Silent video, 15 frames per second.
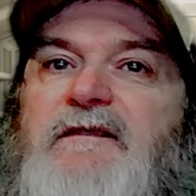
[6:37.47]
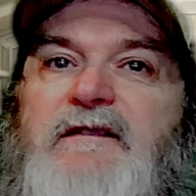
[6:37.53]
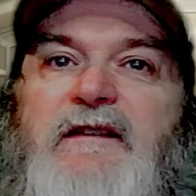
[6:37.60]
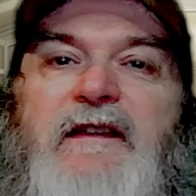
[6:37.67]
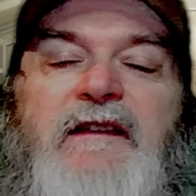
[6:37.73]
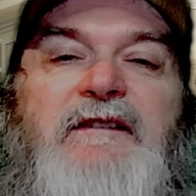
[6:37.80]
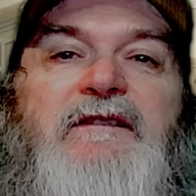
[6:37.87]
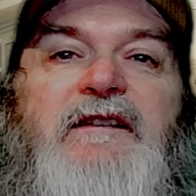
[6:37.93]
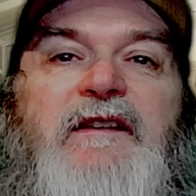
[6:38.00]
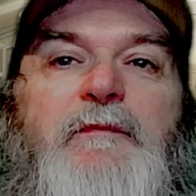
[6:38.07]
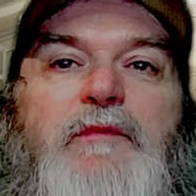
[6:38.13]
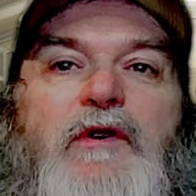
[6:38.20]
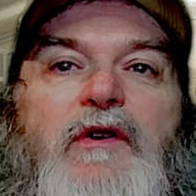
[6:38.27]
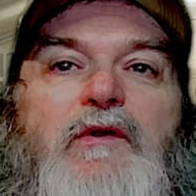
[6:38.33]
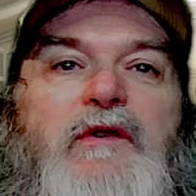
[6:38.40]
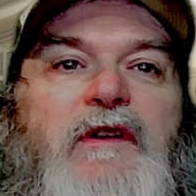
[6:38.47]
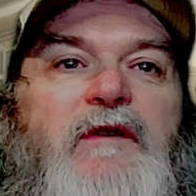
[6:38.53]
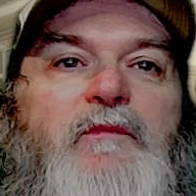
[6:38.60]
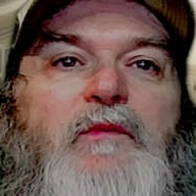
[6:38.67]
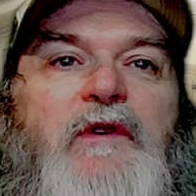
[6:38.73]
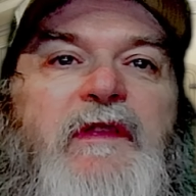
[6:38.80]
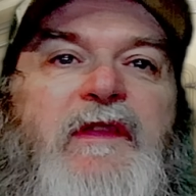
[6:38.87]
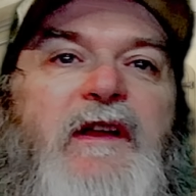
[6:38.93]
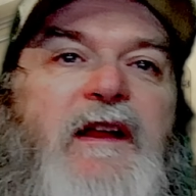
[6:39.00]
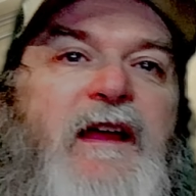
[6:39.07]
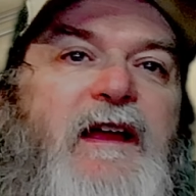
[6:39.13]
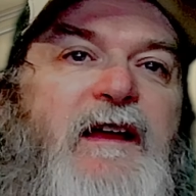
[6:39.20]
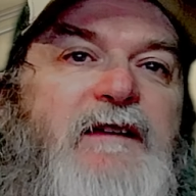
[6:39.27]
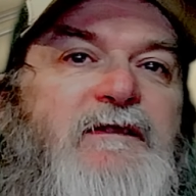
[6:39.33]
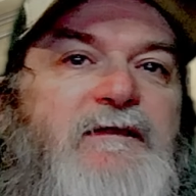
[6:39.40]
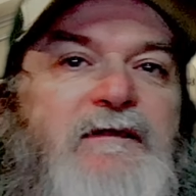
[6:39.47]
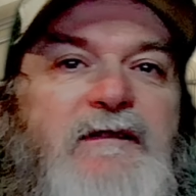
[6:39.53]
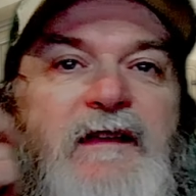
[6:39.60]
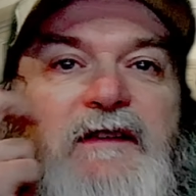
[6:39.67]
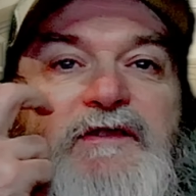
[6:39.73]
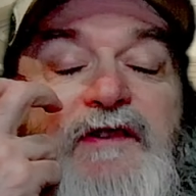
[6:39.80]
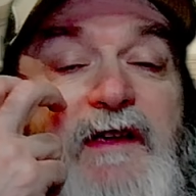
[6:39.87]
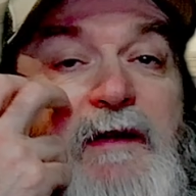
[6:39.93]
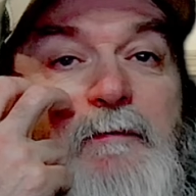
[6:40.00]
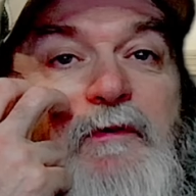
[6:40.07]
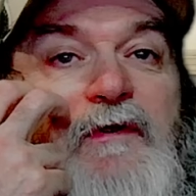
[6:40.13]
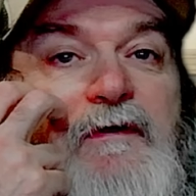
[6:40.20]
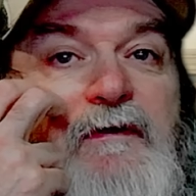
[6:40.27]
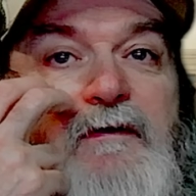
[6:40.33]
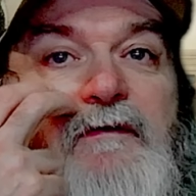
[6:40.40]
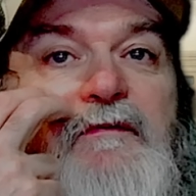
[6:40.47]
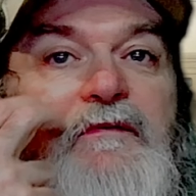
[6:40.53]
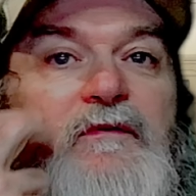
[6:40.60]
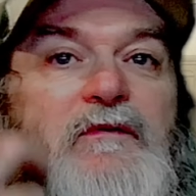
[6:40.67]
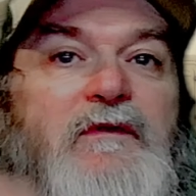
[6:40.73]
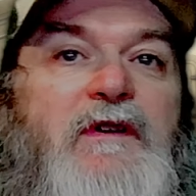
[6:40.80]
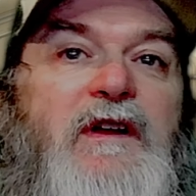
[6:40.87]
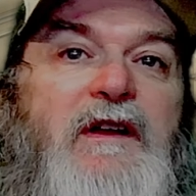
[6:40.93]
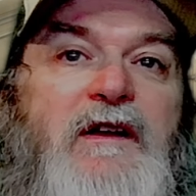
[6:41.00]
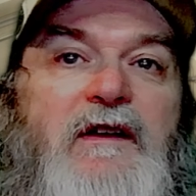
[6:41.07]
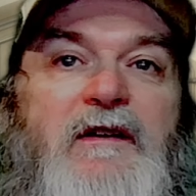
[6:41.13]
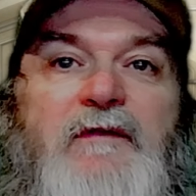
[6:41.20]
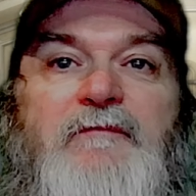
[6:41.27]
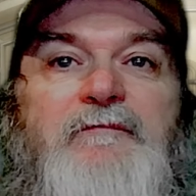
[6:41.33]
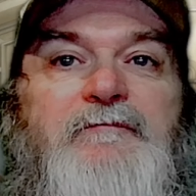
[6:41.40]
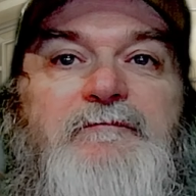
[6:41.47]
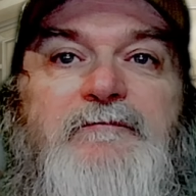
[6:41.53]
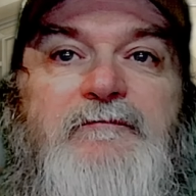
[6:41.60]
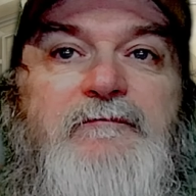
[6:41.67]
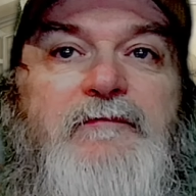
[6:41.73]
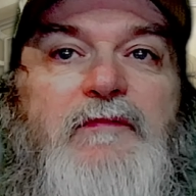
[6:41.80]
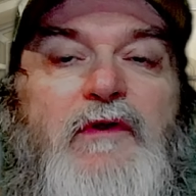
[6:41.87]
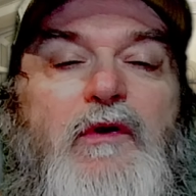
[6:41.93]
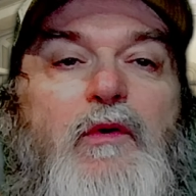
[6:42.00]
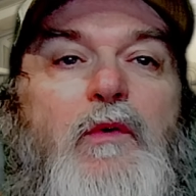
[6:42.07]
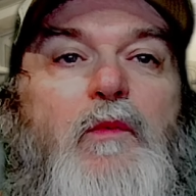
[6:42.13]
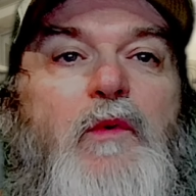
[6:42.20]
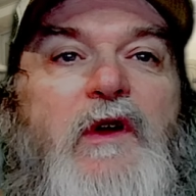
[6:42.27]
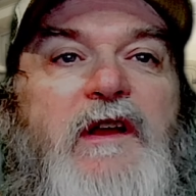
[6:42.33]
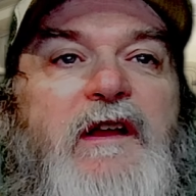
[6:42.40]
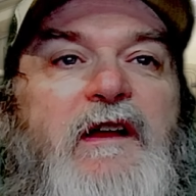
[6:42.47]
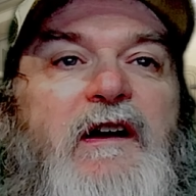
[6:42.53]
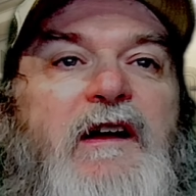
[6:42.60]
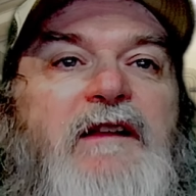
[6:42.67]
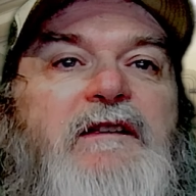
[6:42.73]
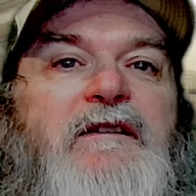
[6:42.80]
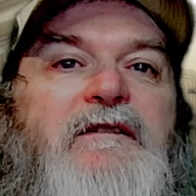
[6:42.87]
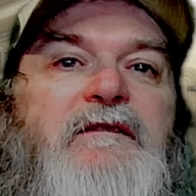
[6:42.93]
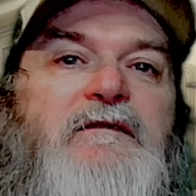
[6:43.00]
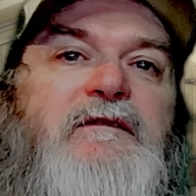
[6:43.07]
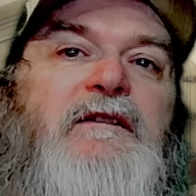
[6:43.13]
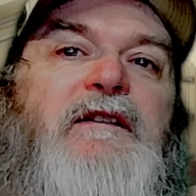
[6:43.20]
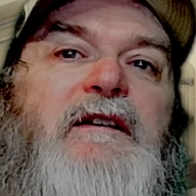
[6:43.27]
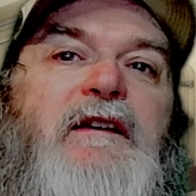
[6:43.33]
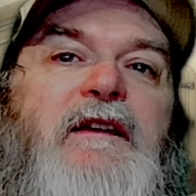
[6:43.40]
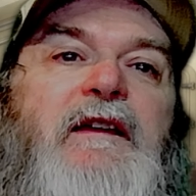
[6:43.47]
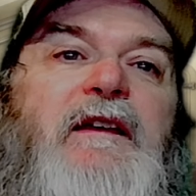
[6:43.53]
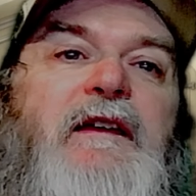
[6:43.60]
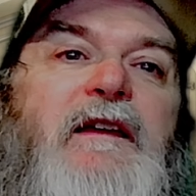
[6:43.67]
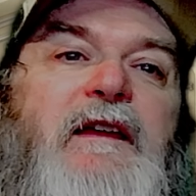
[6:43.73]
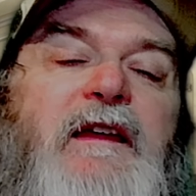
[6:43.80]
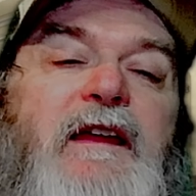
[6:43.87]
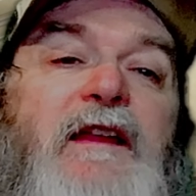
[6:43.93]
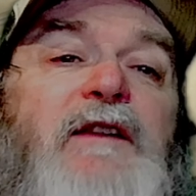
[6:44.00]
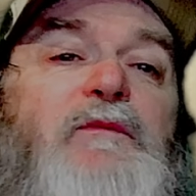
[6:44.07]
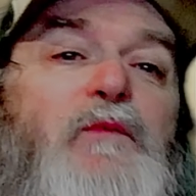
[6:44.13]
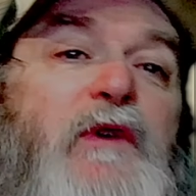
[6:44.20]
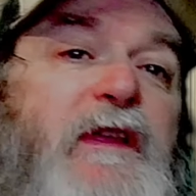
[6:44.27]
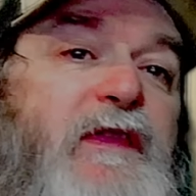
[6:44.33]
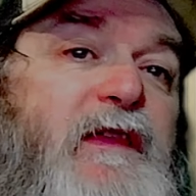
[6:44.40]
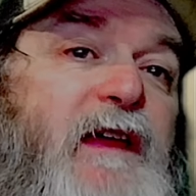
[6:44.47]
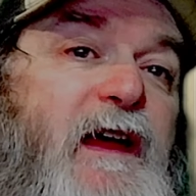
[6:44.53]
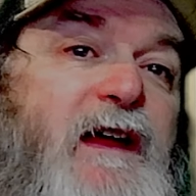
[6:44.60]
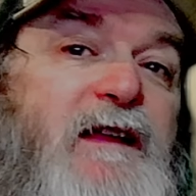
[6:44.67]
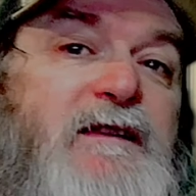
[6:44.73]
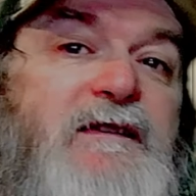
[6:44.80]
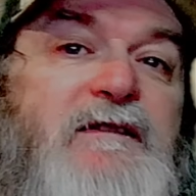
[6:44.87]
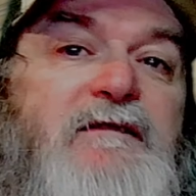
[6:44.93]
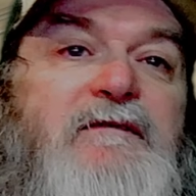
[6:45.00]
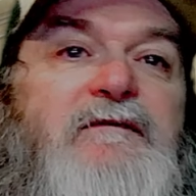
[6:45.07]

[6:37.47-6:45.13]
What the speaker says: easily broken with an axe, sledgehammer, or whatnot. And with that,